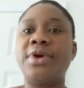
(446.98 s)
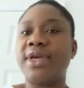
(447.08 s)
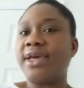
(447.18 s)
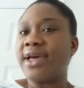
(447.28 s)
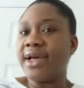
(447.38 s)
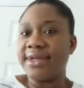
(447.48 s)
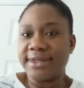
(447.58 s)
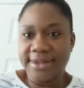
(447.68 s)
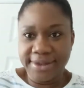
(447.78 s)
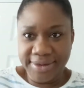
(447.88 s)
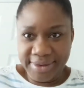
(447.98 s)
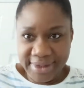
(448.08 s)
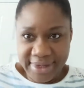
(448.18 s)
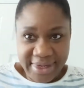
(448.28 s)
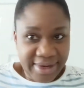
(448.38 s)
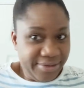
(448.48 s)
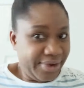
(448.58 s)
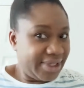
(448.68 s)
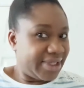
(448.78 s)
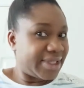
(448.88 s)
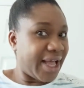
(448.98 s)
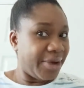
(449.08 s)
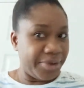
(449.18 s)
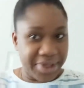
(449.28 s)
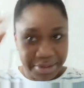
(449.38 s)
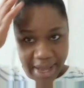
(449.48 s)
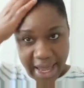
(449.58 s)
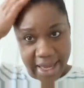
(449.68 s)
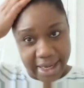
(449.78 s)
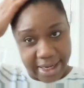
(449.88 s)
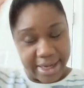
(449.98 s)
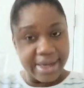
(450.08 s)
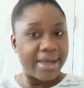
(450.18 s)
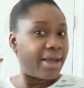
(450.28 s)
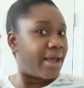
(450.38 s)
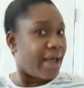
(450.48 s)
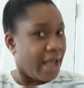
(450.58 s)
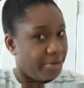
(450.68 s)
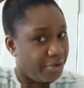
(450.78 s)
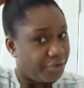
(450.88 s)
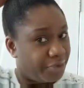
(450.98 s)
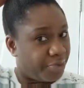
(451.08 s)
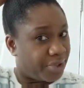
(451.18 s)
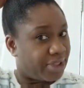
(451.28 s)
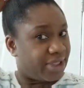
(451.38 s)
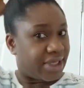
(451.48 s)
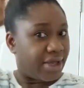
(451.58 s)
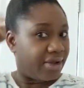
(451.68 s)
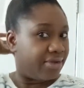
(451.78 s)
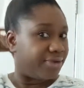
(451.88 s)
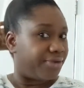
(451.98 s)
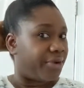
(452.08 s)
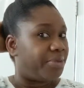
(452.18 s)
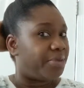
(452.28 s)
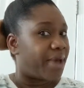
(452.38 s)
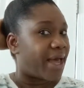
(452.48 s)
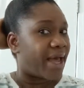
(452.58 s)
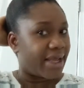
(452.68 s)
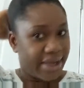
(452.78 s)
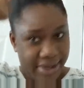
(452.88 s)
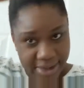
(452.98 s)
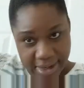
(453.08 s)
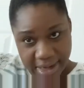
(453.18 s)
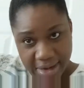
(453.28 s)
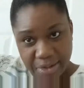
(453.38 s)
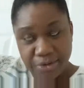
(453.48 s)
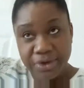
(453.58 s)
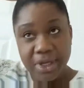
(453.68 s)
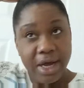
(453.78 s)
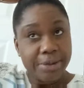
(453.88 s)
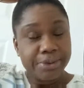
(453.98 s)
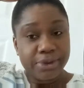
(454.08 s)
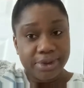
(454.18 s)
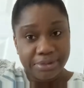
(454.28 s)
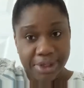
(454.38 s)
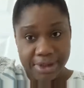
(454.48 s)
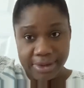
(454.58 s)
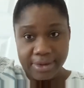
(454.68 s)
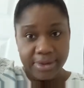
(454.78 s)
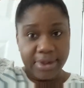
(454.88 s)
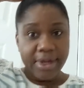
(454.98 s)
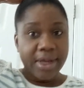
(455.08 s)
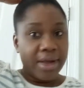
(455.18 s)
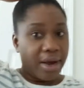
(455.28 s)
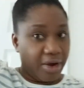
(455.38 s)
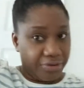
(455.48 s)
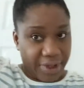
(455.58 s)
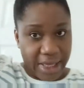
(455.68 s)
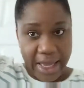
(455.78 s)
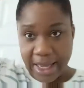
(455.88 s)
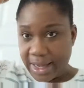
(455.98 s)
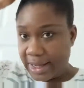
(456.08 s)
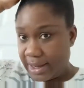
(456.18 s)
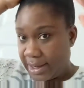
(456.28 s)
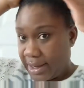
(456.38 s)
guys, for the style with the bang, I move the ponytail from the back, I move it up to the middle of the hair,